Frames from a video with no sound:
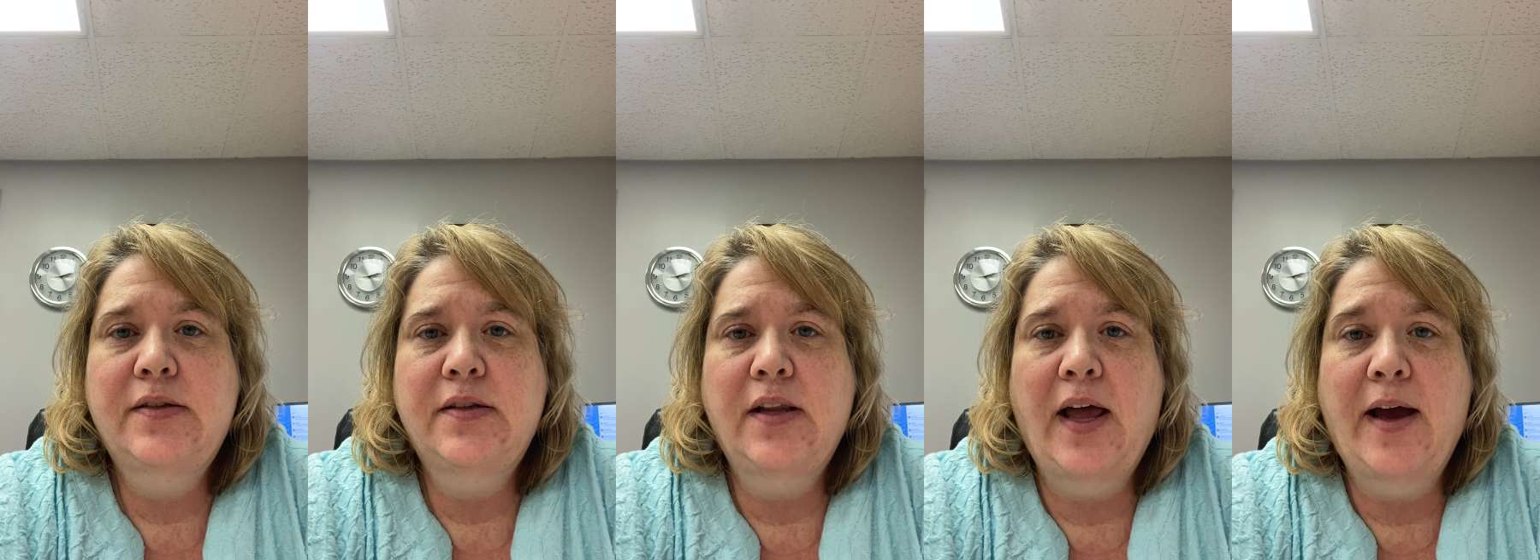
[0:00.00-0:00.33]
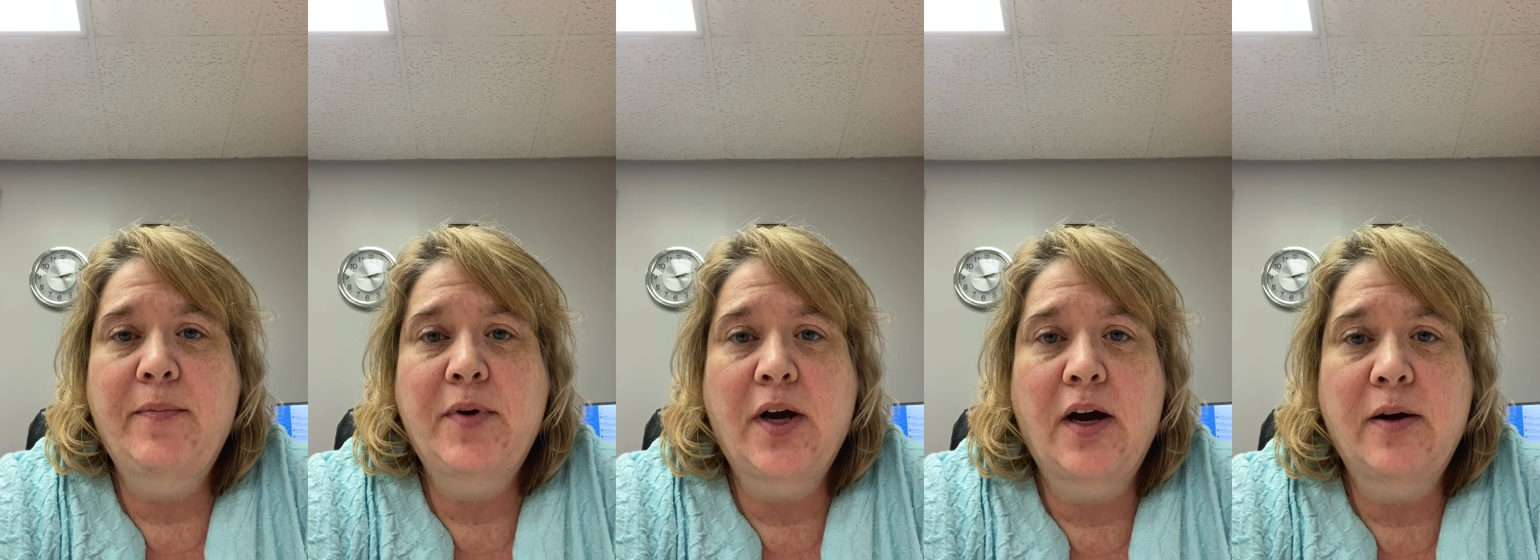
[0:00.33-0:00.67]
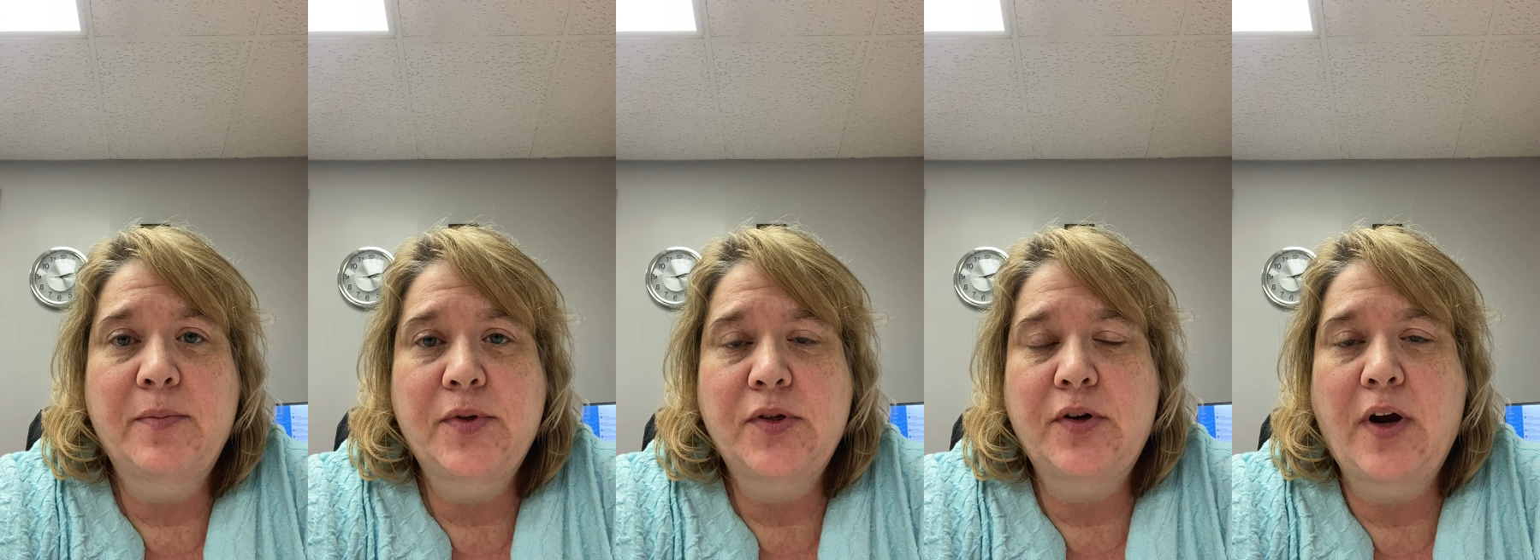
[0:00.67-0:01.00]

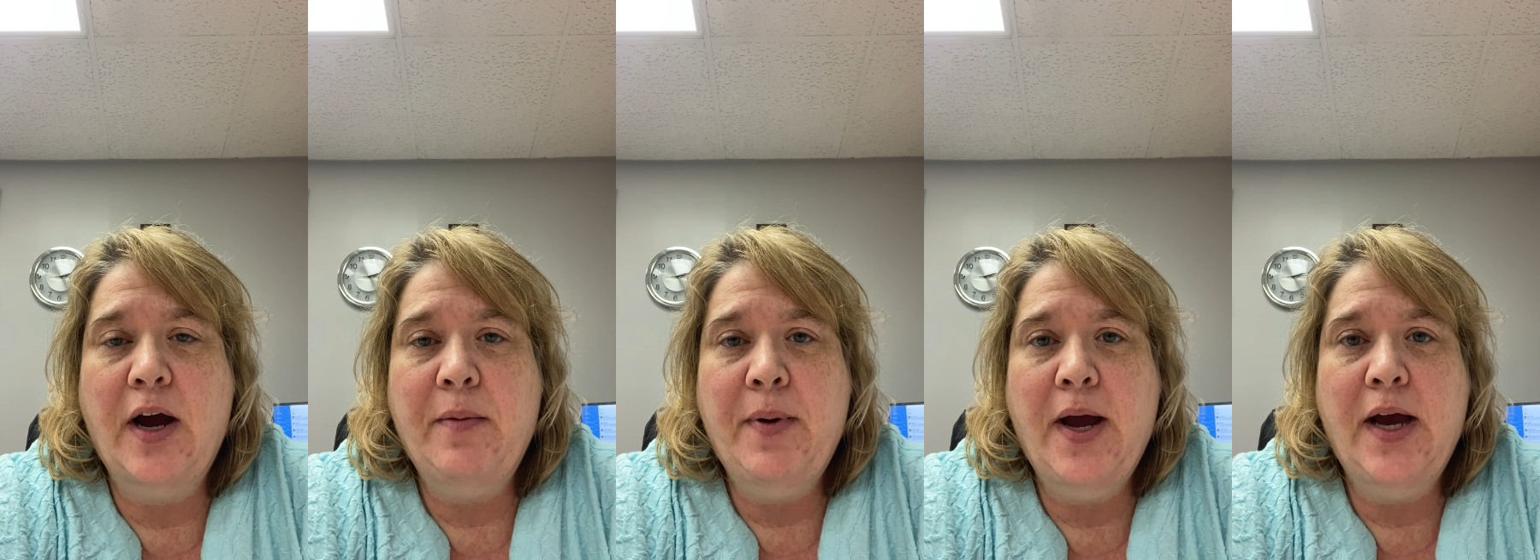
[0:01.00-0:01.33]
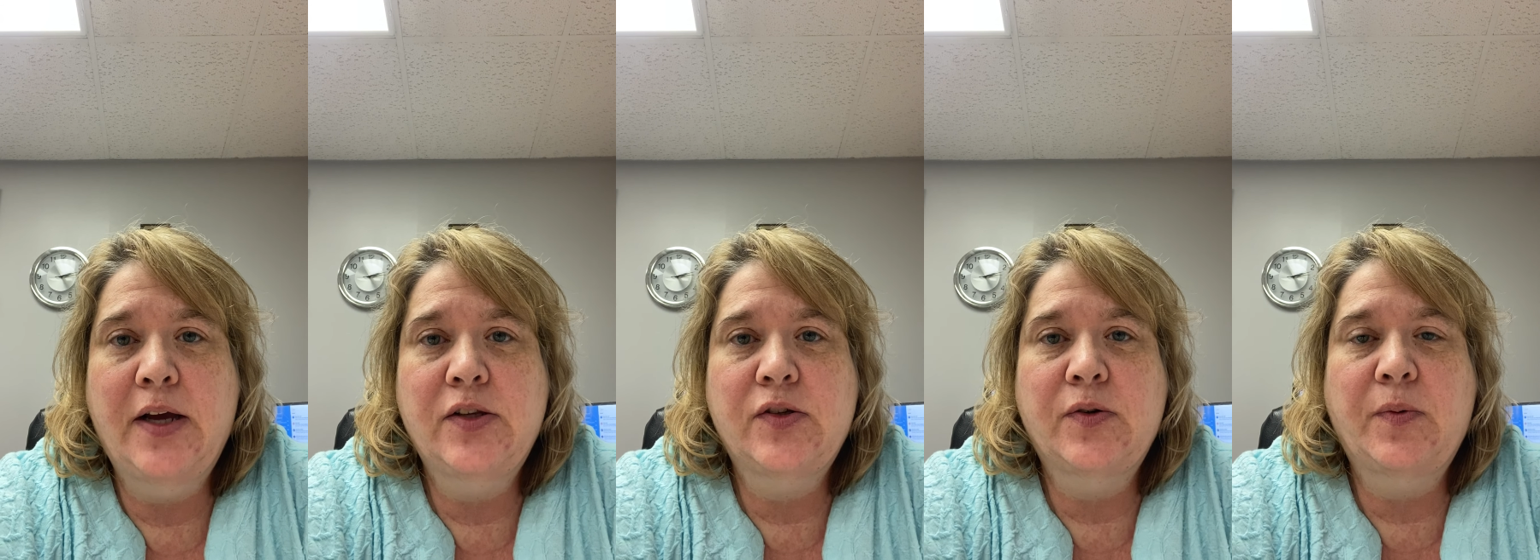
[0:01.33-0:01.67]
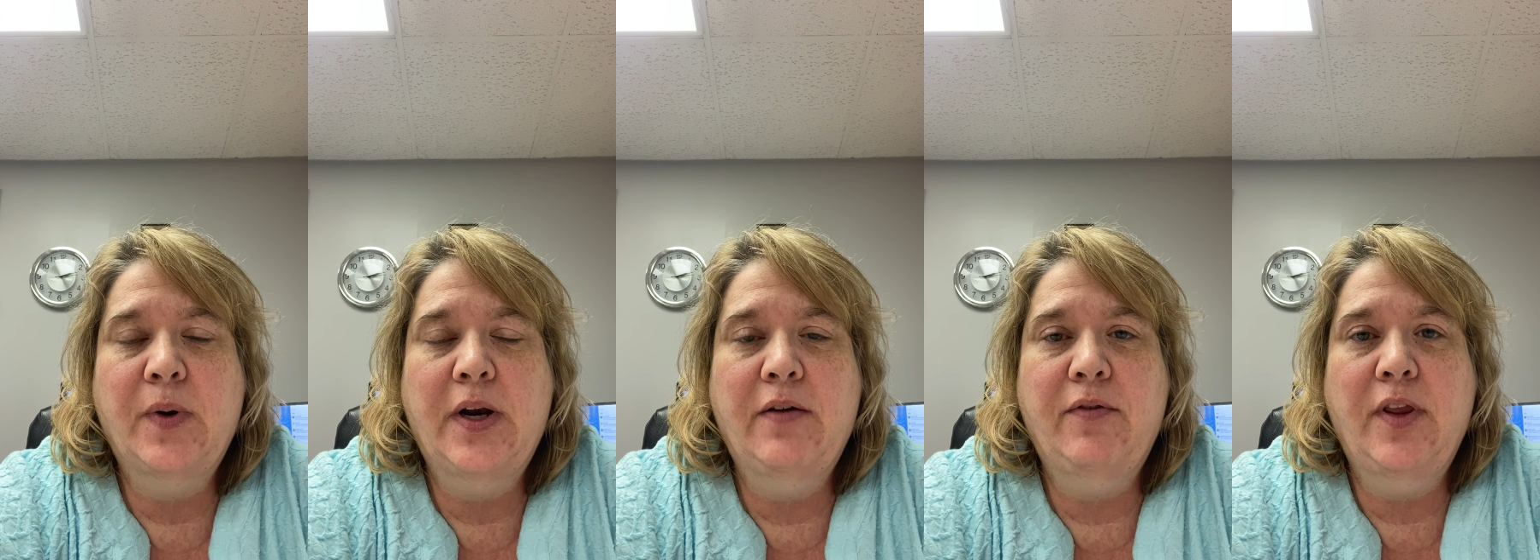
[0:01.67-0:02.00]
laptops or iPads or
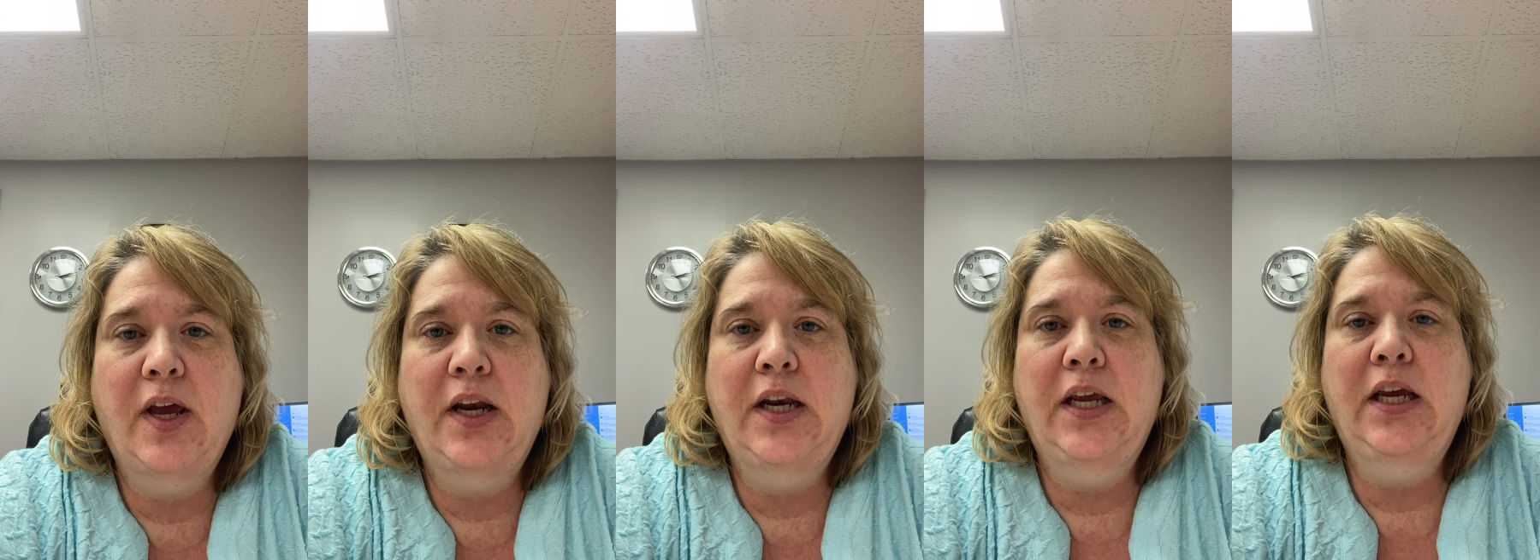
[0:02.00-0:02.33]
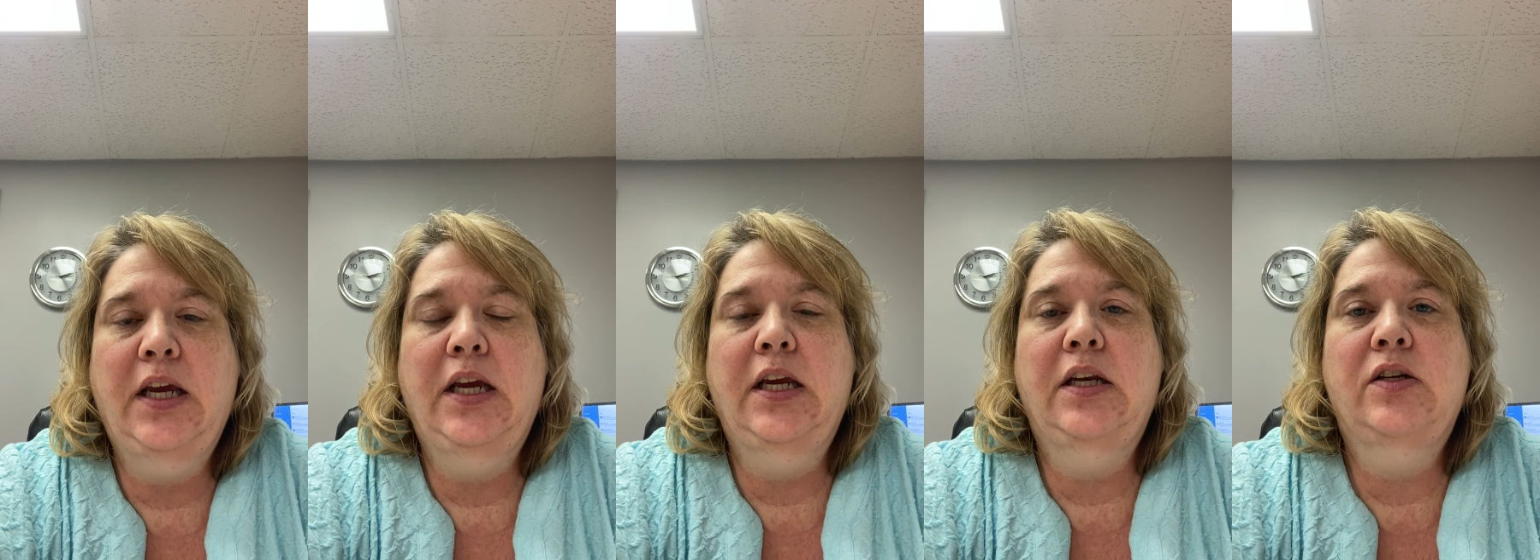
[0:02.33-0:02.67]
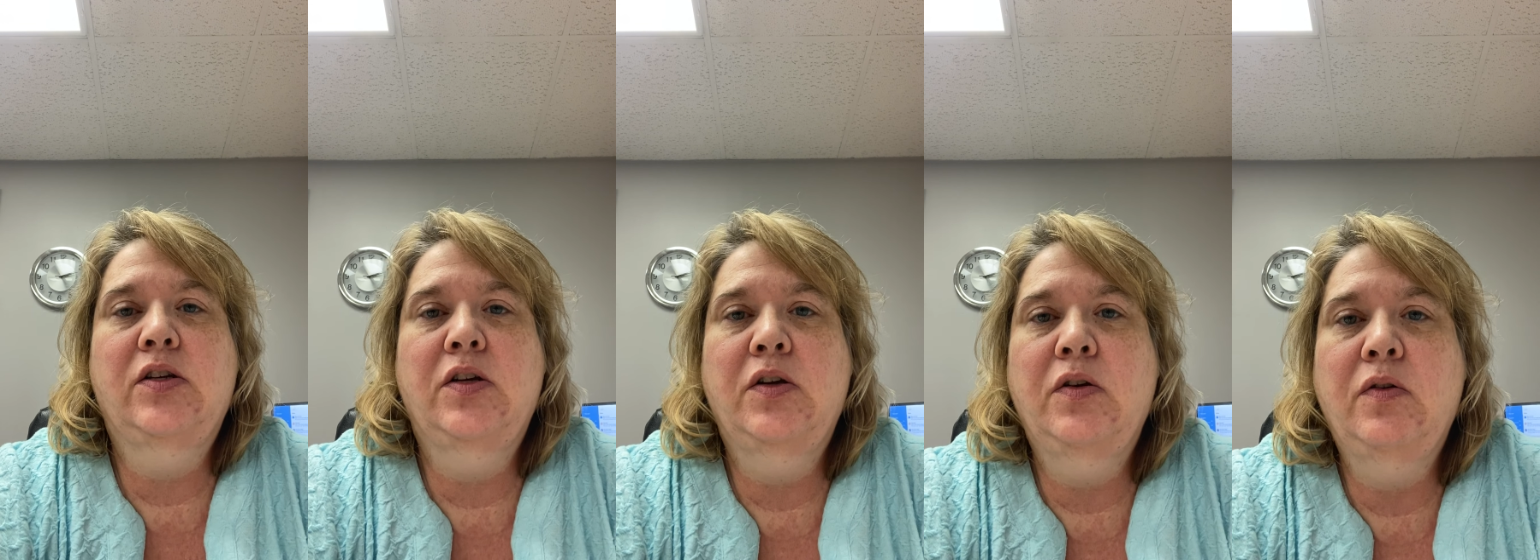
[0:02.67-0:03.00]
whatever they need
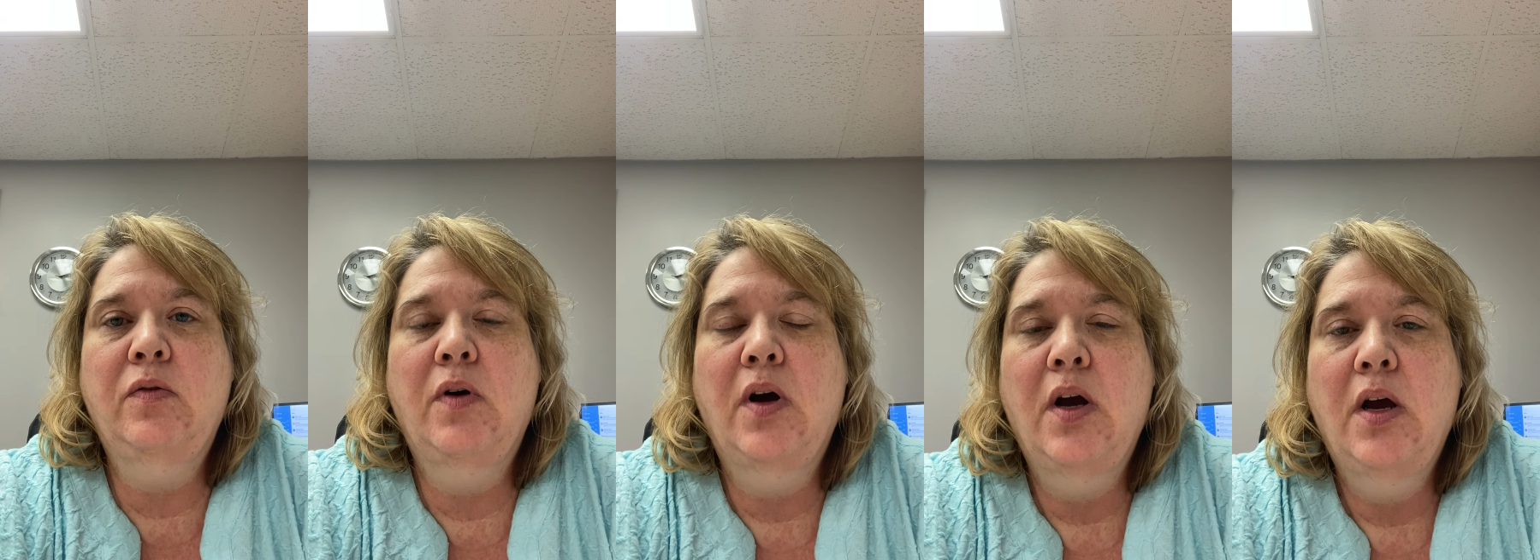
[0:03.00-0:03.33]
to